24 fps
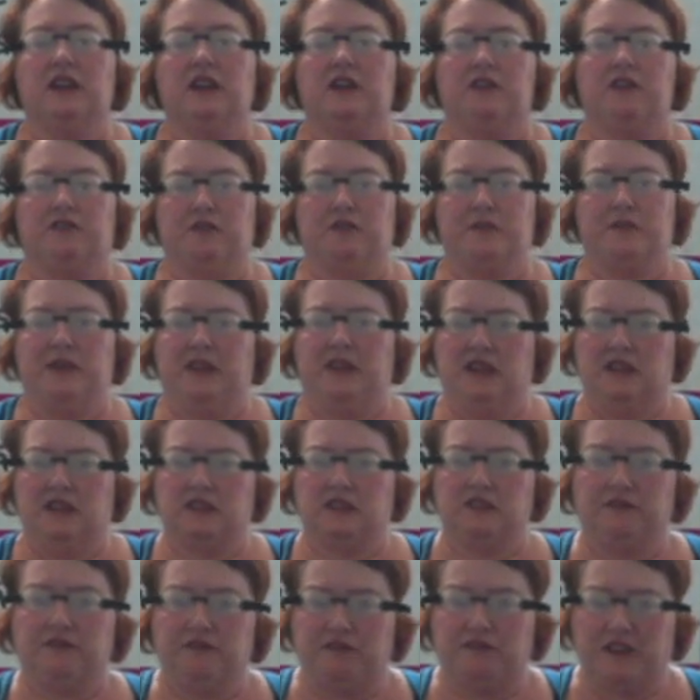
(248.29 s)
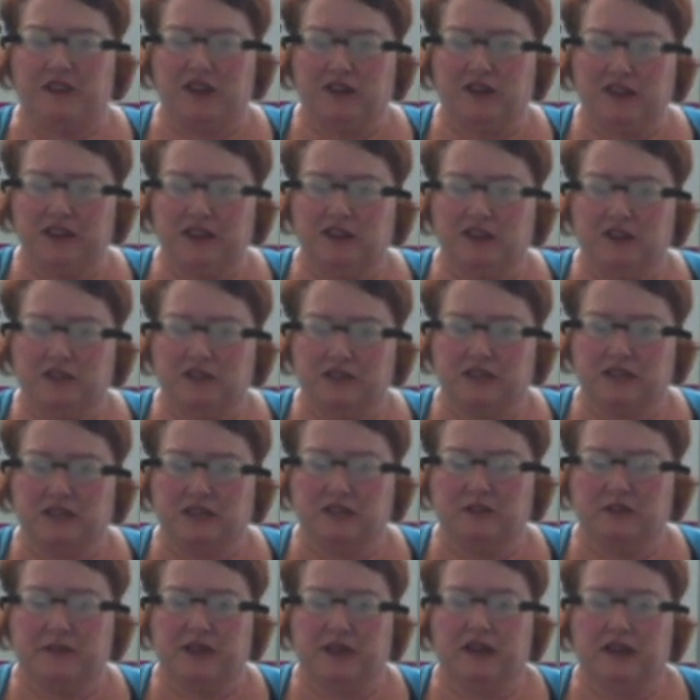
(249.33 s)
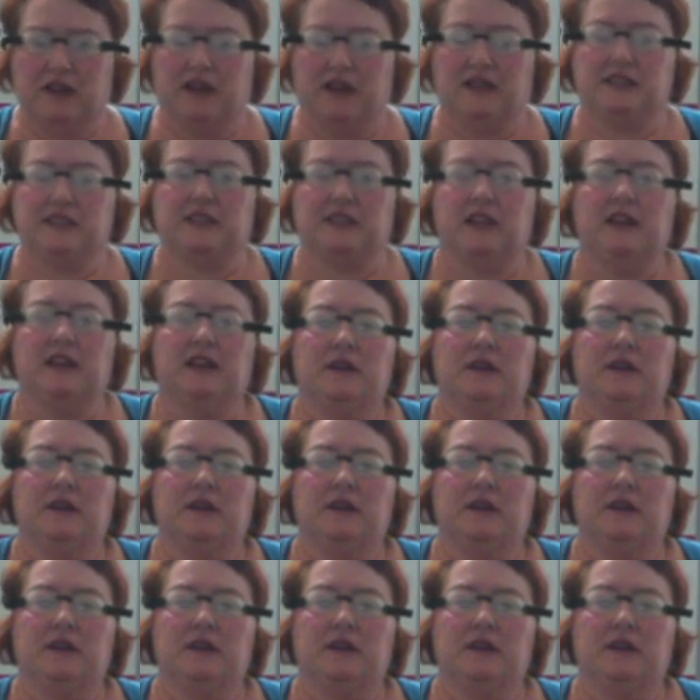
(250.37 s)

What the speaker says: For me, it's fairly close into my eyes,